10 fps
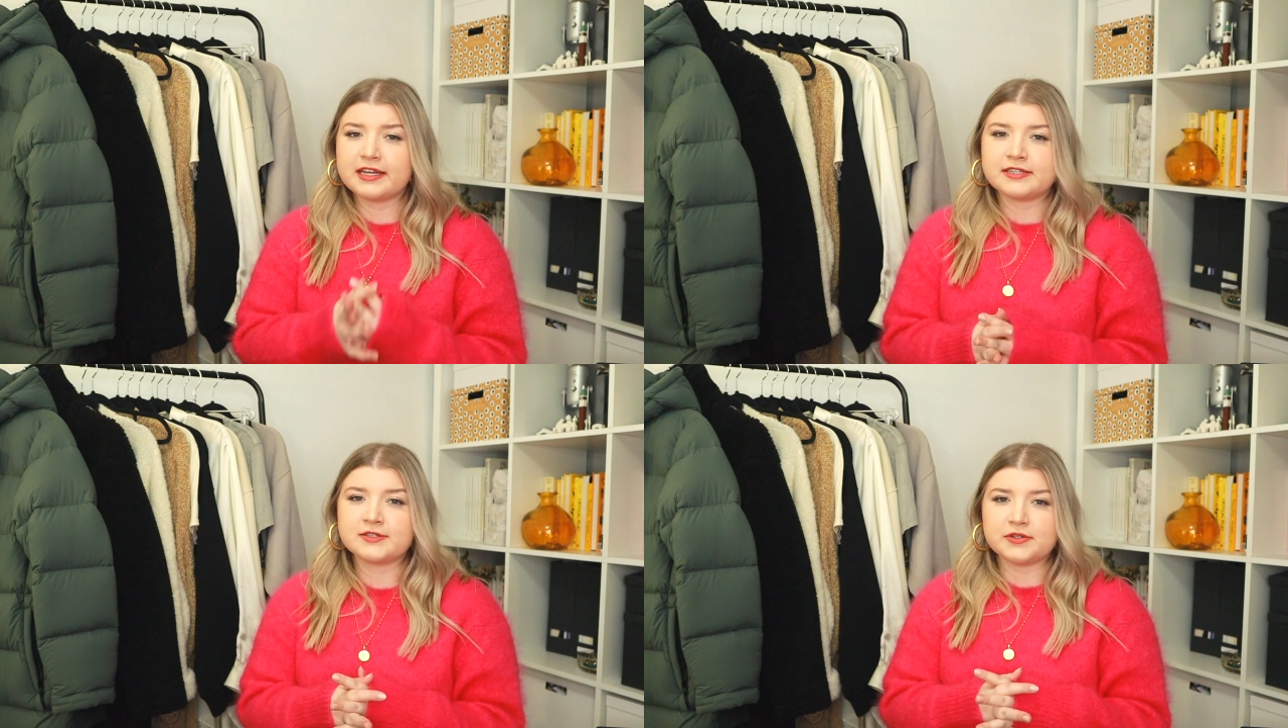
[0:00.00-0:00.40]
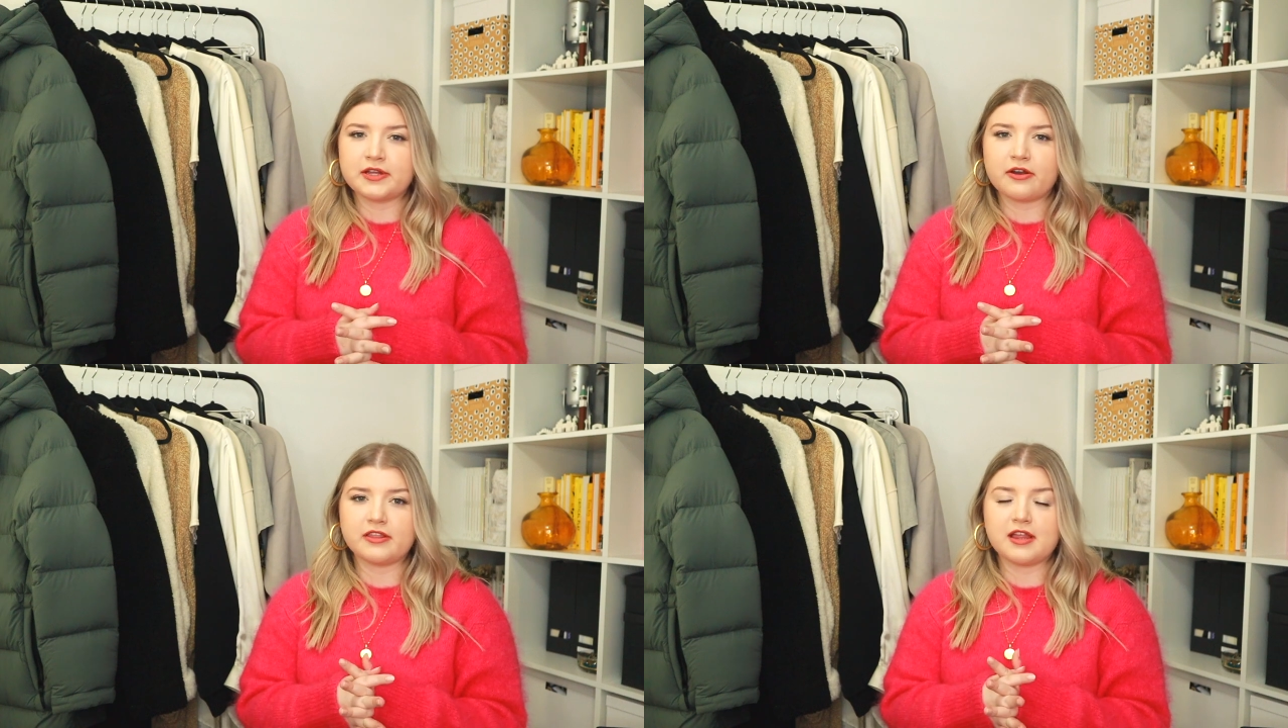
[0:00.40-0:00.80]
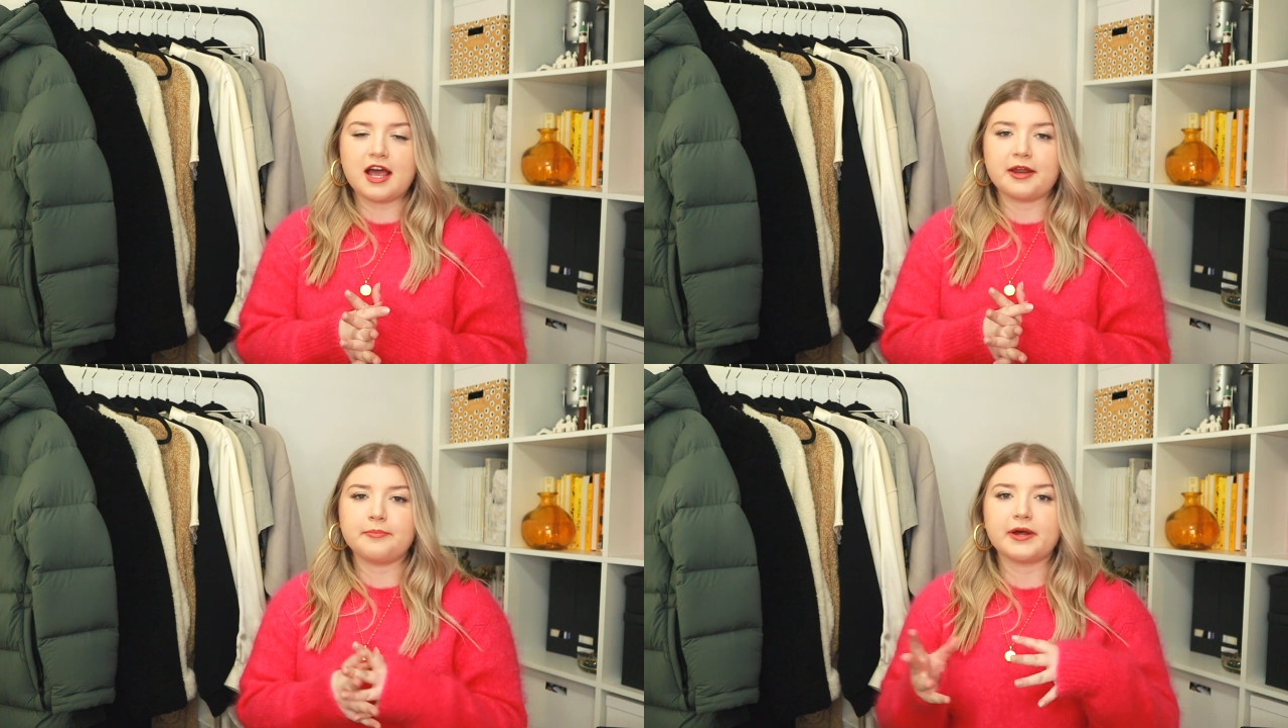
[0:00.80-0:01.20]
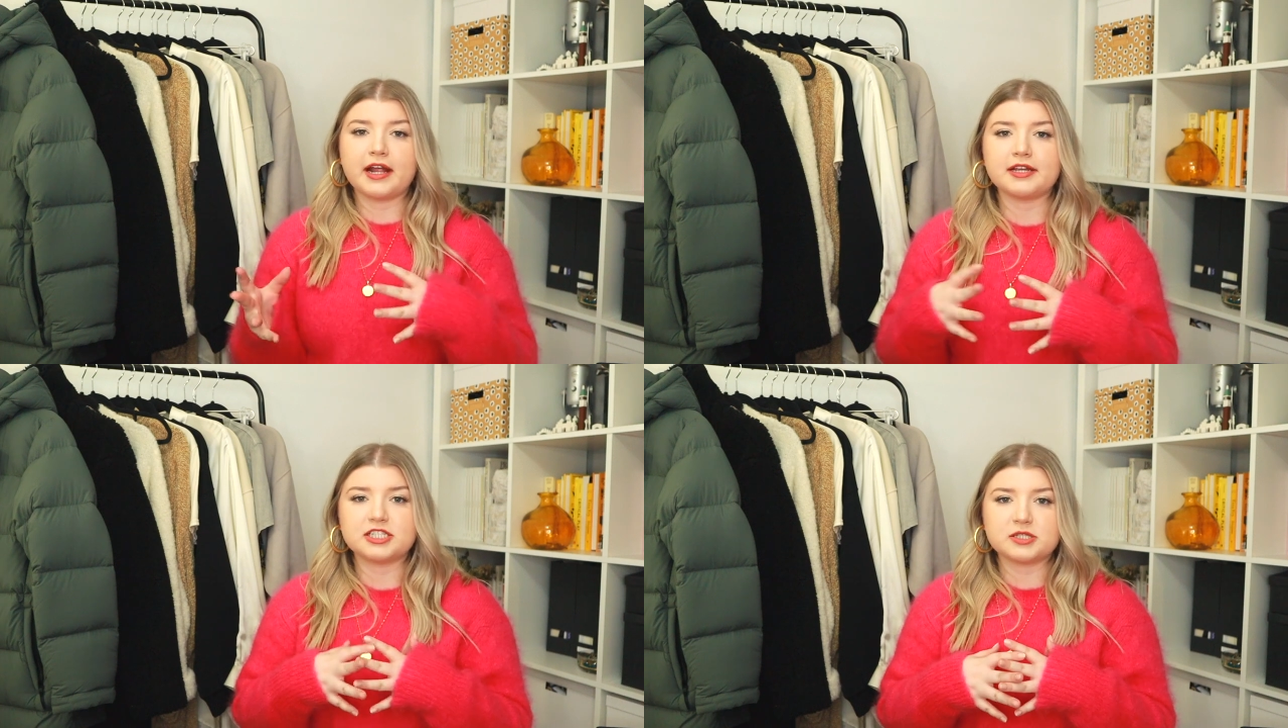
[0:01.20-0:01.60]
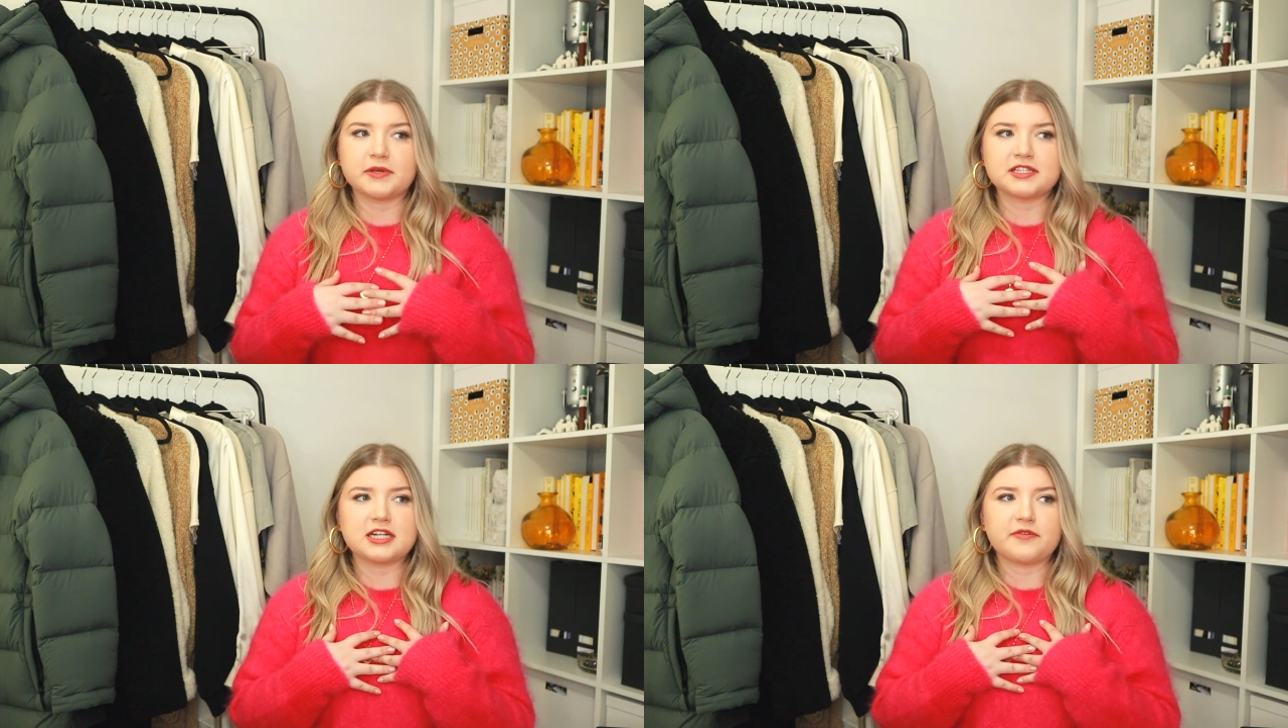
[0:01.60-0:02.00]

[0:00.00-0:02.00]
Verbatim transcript: is sold out online, but I just picked it